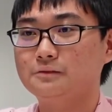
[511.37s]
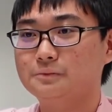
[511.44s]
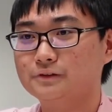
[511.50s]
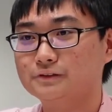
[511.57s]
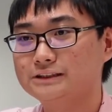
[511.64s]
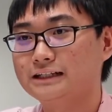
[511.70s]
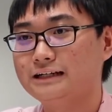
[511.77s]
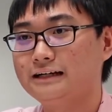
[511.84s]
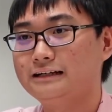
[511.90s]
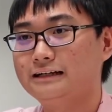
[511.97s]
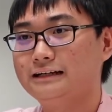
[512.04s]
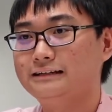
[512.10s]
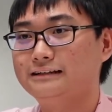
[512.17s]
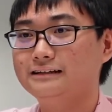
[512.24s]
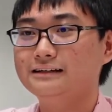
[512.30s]
project and
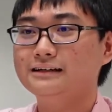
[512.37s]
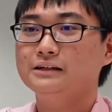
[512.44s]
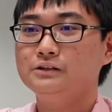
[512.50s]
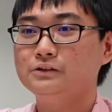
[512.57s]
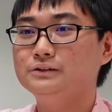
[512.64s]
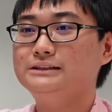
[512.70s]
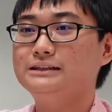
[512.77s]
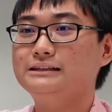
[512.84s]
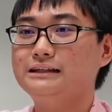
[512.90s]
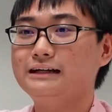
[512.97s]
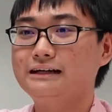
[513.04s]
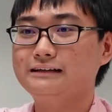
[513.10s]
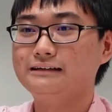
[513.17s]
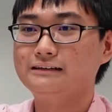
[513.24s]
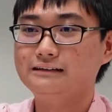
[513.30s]
then use it
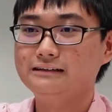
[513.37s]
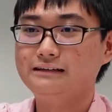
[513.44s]
and